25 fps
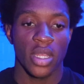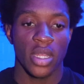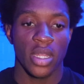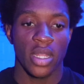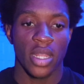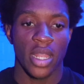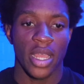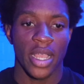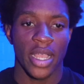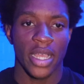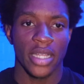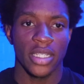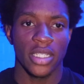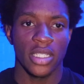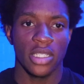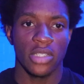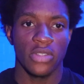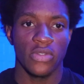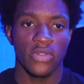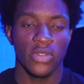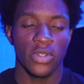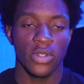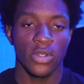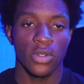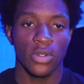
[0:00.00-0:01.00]
like I just
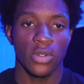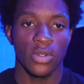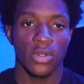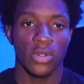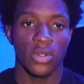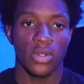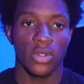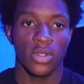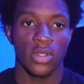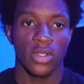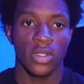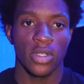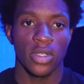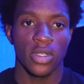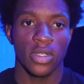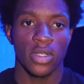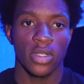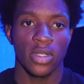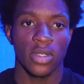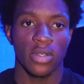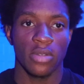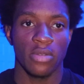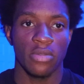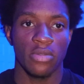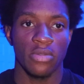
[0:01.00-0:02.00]
feel
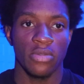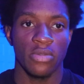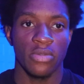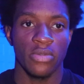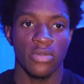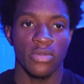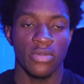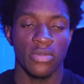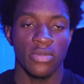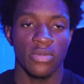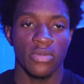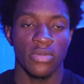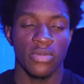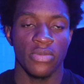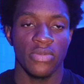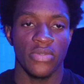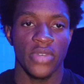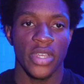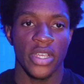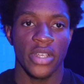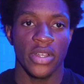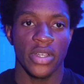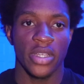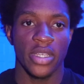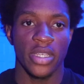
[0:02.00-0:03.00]

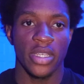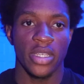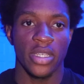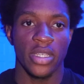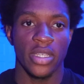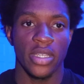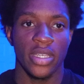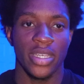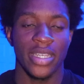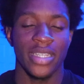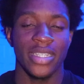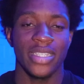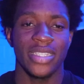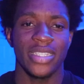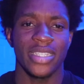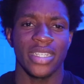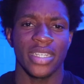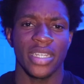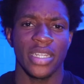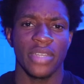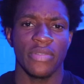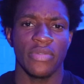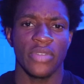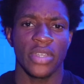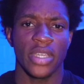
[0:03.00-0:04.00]
very
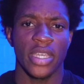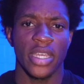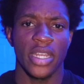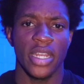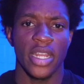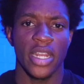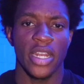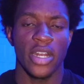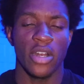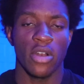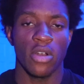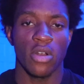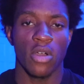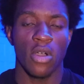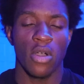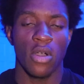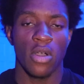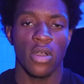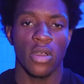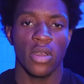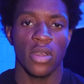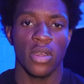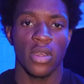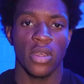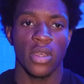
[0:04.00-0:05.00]
insignificant in it
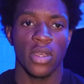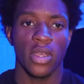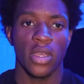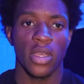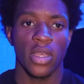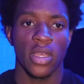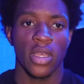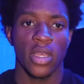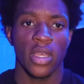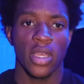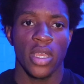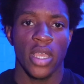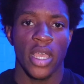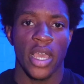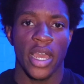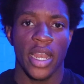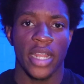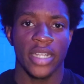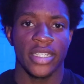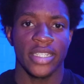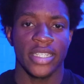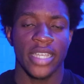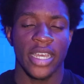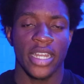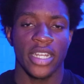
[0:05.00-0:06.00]
all, and I
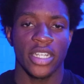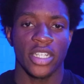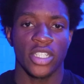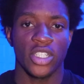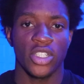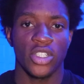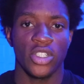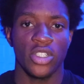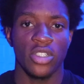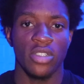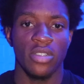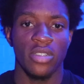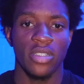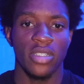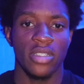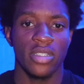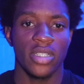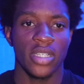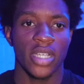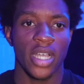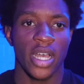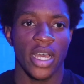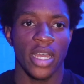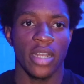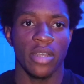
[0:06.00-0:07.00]
just gotta
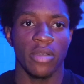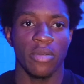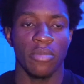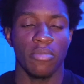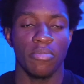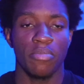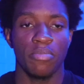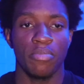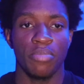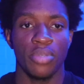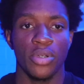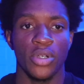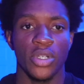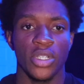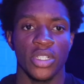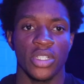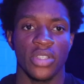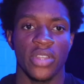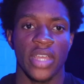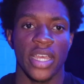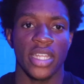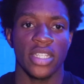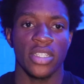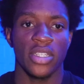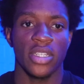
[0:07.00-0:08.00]
kind of push
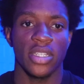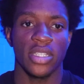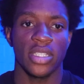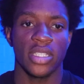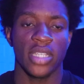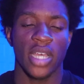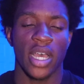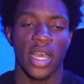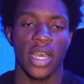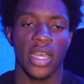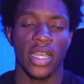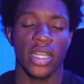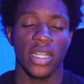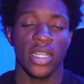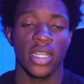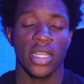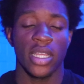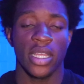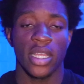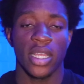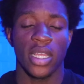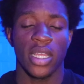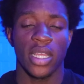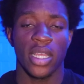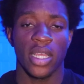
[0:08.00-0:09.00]
that to the side
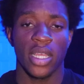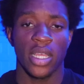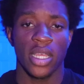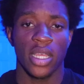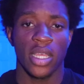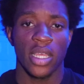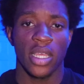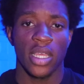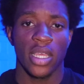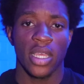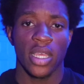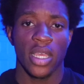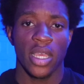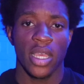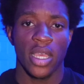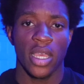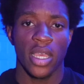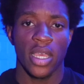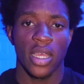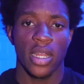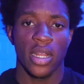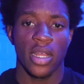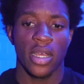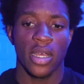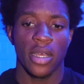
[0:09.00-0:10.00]

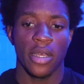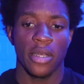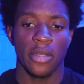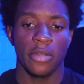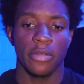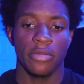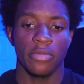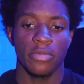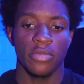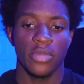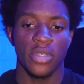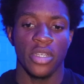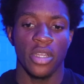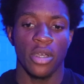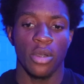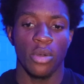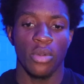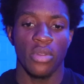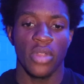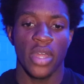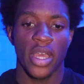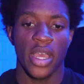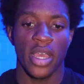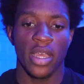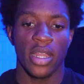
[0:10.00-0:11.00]
and know
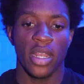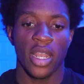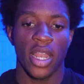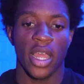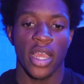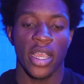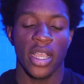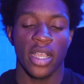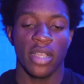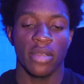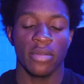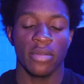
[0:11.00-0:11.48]
that like